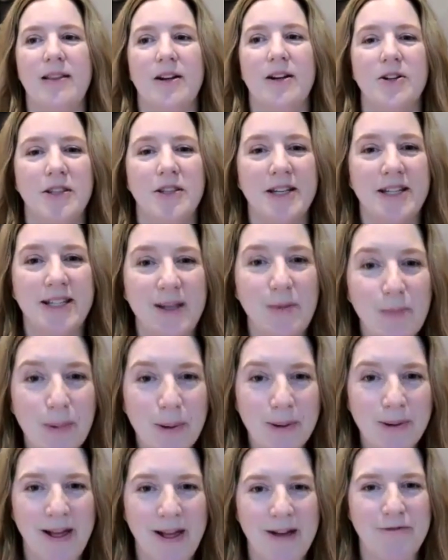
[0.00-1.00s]
there's a
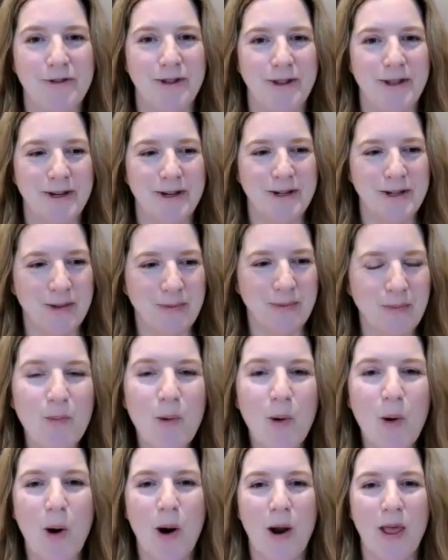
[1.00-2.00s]
deeper level, there's
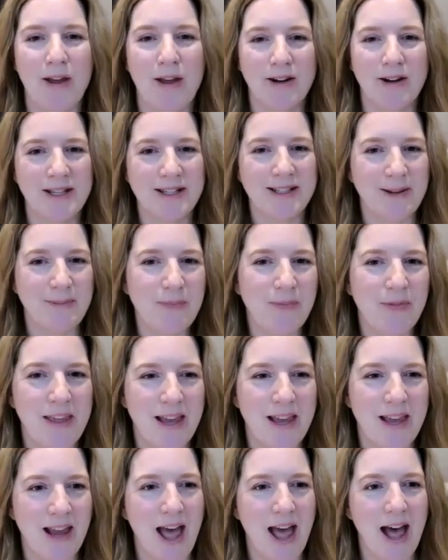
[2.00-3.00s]
more, there's
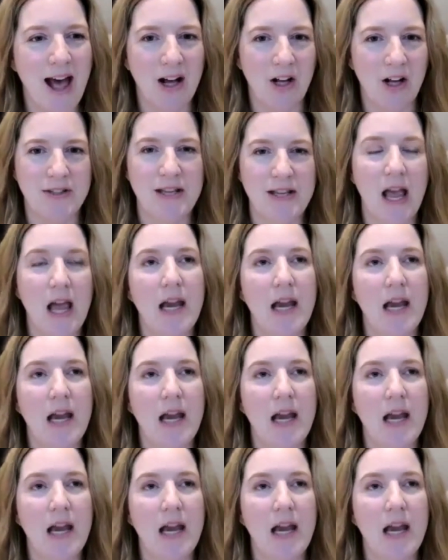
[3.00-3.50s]
something else.